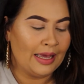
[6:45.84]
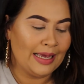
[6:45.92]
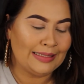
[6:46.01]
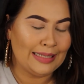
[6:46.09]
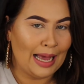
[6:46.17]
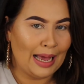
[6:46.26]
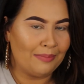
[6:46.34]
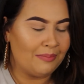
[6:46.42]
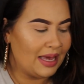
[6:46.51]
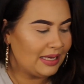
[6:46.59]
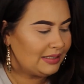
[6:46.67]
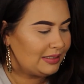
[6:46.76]
It's a hot
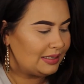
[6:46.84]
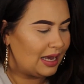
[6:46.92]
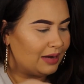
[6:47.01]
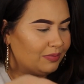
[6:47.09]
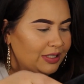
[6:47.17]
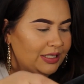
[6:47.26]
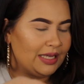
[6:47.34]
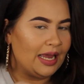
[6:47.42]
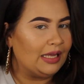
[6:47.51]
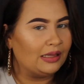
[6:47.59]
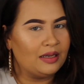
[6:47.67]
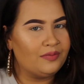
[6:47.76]
mess. I would
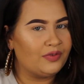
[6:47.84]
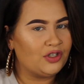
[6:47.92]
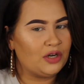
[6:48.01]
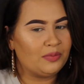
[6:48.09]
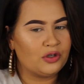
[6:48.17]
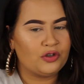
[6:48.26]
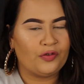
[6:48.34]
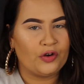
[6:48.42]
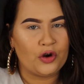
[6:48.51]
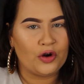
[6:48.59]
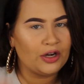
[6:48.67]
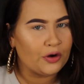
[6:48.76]
say leave shimmers for
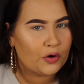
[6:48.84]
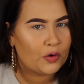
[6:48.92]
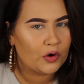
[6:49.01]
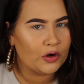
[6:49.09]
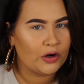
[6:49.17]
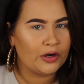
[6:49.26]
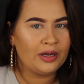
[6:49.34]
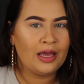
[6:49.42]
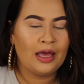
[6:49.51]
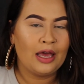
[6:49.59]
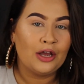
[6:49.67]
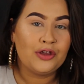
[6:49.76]
your inner corner,
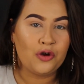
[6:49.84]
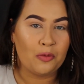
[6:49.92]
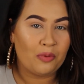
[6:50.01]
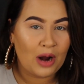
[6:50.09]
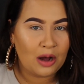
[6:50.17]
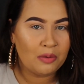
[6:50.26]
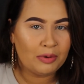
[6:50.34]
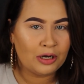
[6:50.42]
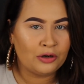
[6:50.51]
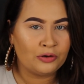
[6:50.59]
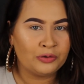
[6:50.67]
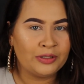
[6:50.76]
your brow
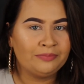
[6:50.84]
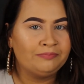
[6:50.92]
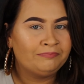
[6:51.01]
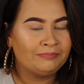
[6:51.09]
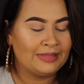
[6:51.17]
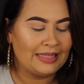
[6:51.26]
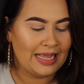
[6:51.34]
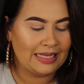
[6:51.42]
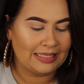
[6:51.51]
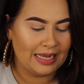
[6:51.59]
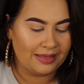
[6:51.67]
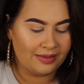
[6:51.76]
bone,
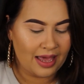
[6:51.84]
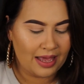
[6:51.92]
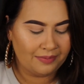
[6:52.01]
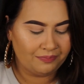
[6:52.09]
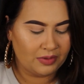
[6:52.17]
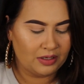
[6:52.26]
things like that.